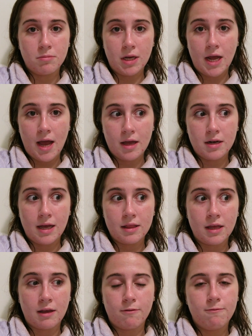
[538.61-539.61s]
Manhattan
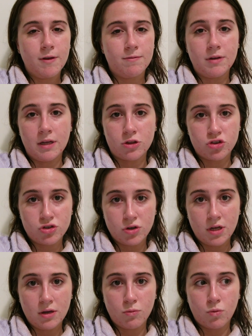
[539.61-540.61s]
at like 50th Street,